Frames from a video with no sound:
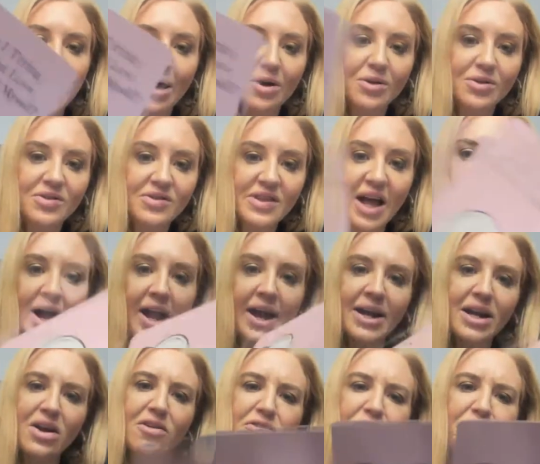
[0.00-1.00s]

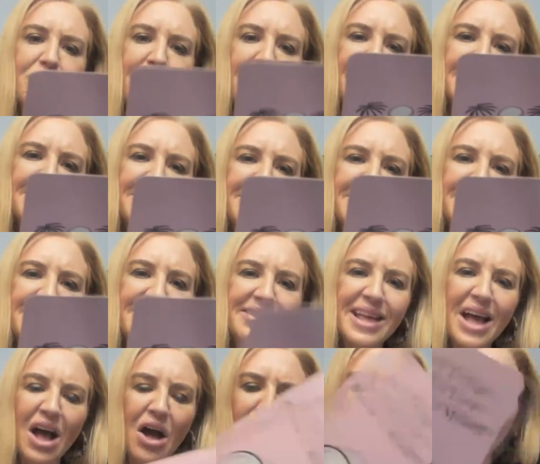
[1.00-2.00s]
outside of
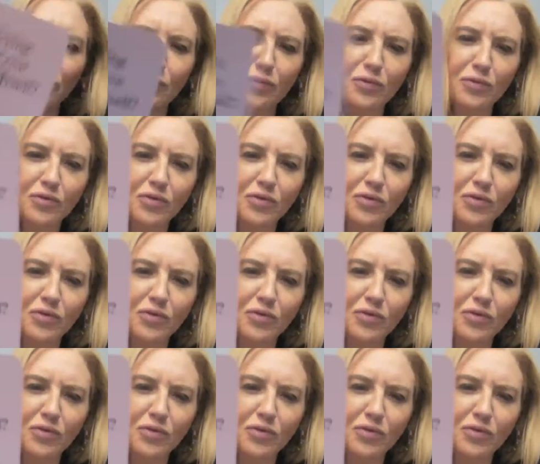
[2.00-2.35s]
myself?